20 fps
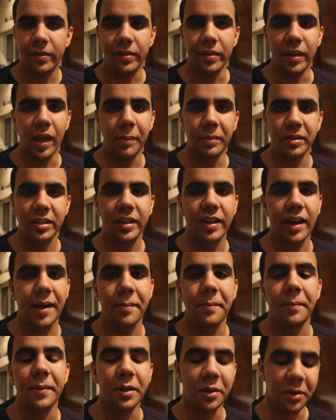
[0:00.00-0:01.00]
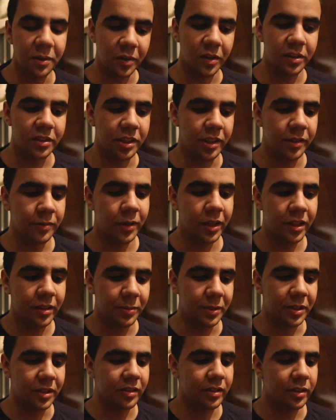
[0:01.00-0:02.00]
name is escaping me, University of
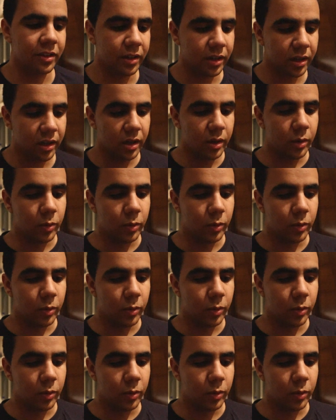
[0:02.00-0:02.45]
Westminster.